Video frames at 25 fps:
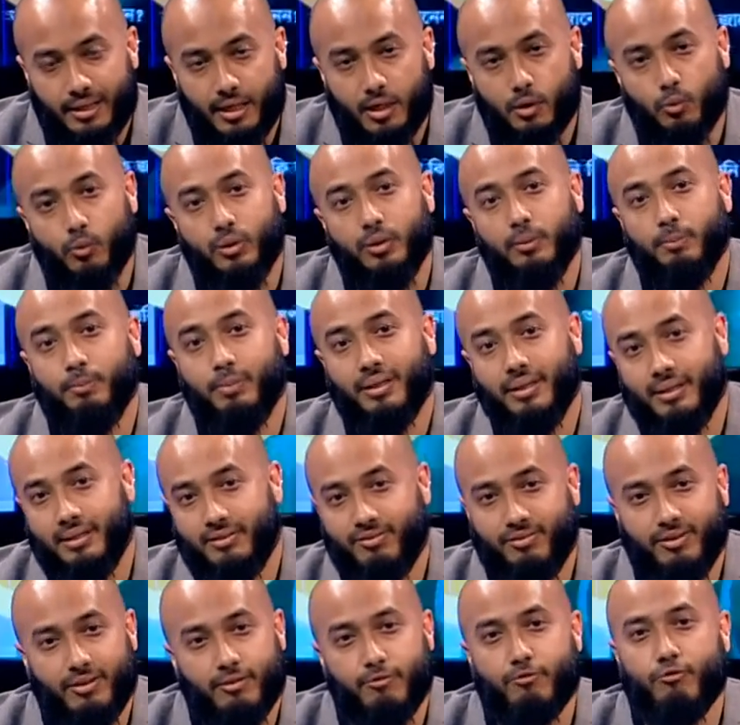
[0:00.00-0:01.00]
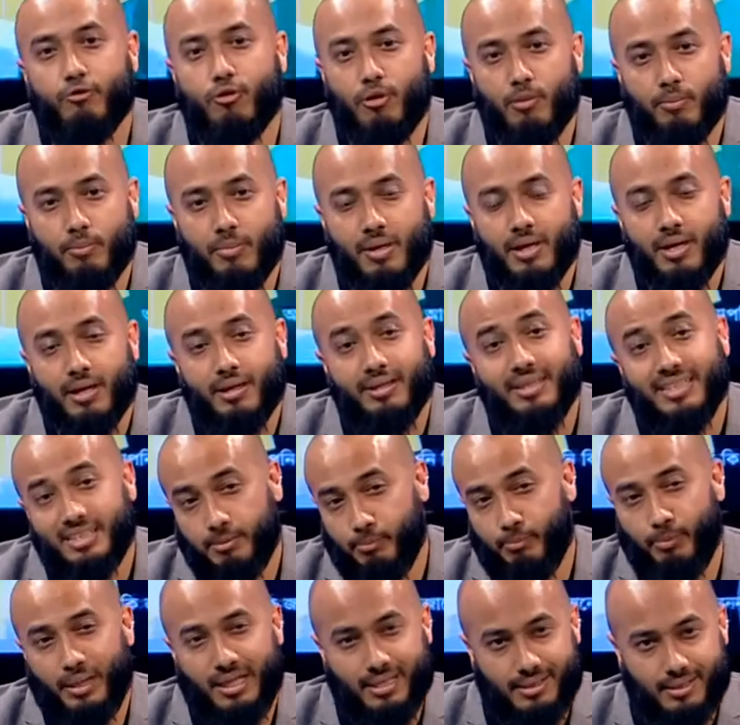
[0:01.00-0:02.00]
we benefit from this
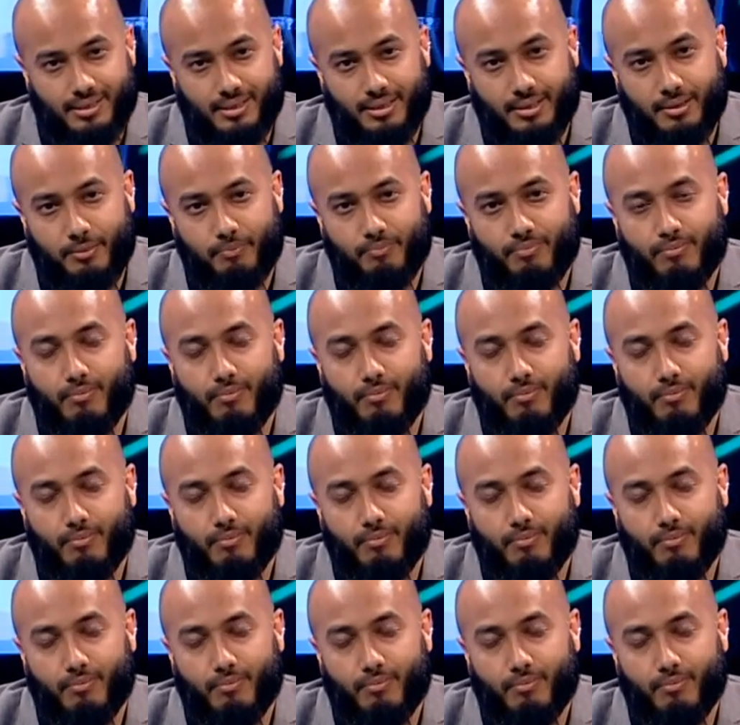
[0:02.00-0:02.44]
blessing.